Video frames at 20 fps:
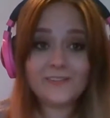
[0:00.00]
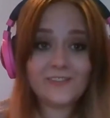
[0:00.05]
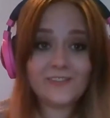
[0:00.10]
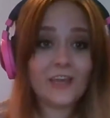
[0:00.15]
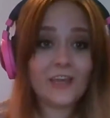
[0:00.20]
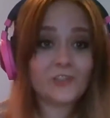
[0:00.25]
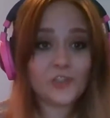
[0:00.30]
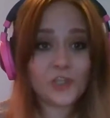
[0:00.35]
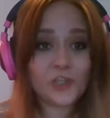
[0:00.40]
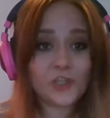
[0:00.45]

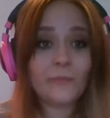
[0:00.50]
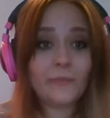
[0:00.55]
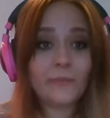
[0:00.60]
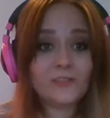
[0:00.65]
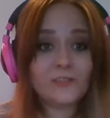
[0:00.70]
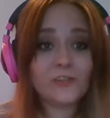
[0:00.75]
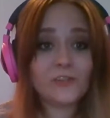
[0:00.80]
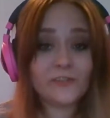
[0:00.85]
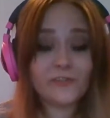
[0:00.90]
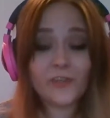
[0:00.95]
a job
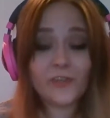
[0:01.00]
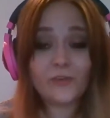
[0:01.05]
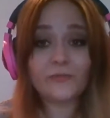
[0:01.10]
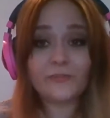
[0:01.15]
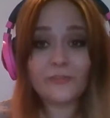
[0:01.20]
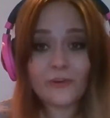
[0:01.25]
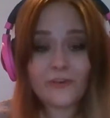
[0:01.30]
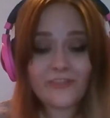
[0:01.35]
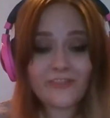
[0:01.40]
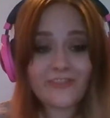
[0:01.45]
interview
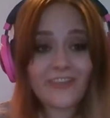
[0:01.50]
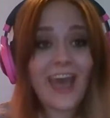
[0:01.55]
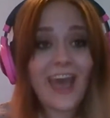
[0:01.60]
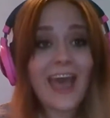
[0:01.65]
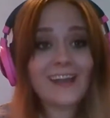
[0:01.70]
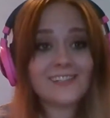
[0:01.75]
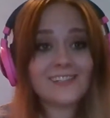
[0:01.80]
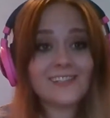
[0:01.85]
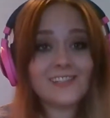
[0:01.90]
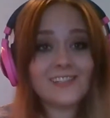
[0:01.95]
for
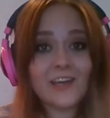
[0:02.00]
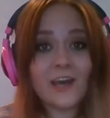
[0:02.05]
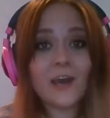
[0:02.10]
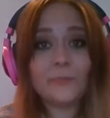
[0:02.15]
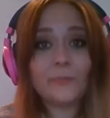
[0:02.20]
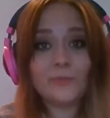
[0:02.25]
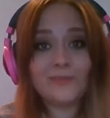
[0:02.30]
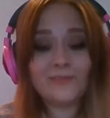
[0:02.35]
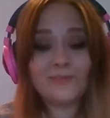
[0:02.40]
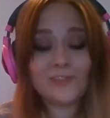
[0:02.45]
that
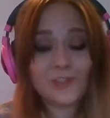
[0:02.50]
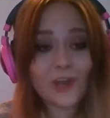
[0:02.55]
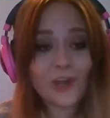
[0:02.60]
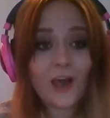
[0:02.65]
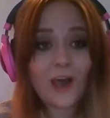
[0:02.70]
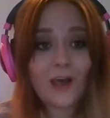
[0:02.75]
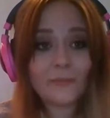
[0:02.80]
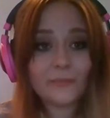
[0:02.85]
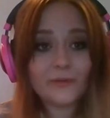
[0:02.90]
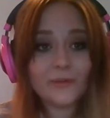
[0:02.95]
type of
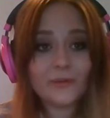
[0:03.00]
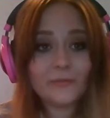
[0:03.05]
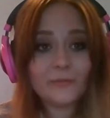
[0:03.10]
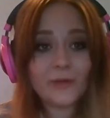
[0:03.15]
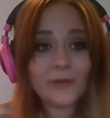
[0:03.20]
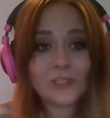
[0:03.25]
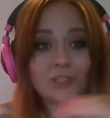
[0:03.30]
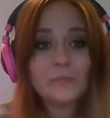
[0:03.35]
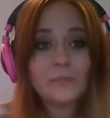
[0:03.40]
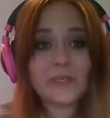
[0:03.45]
job
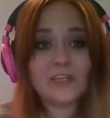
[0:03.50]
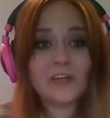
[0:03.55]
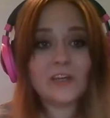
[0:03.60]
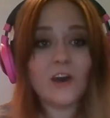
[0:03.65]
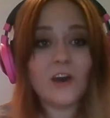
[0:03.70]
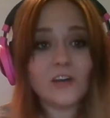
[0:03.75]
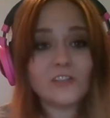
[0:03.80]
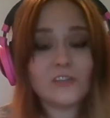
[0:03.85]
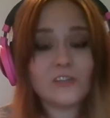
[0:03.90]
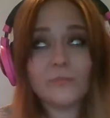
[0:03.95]
must be
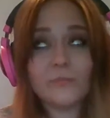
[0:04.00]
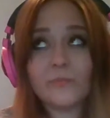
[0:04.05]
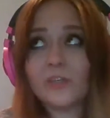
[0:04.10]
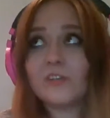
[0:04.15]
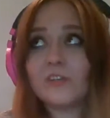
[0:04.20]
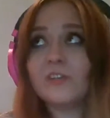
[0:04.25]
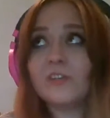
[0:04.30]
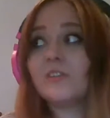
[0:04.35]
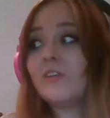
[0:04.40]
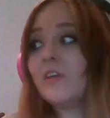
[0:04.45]
awesome,
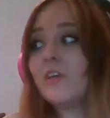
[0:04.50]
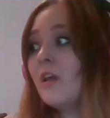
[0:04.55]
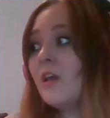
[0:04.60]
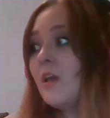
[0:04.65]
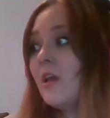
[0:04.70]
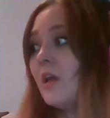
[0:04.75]
because